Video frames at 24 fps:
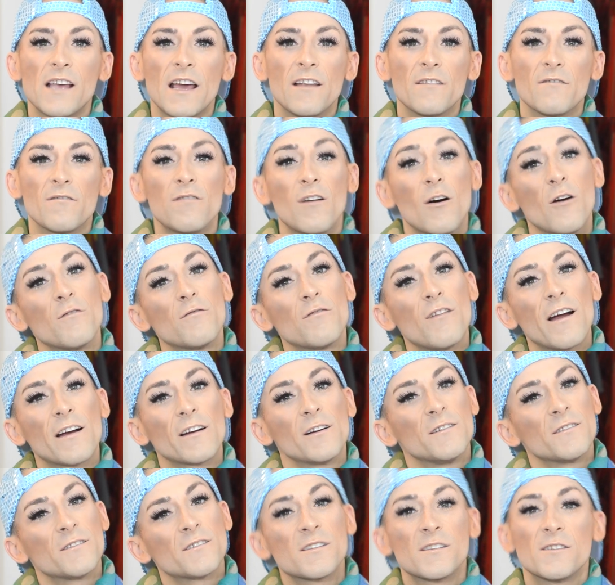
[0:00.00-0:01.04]
and faux
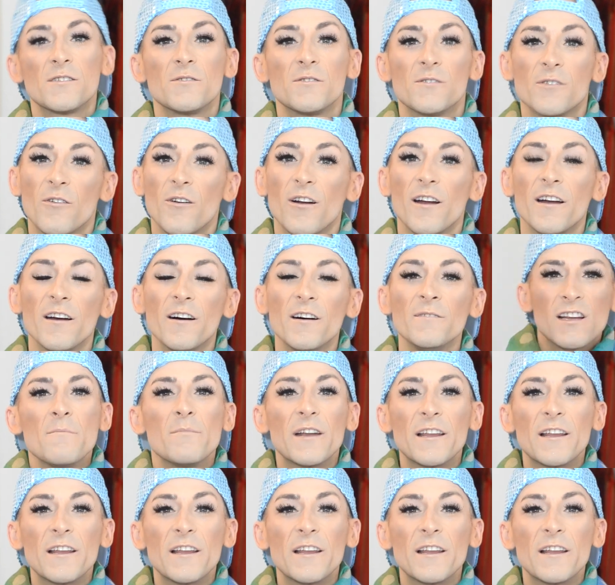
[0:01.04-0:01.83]
freckles tutorial.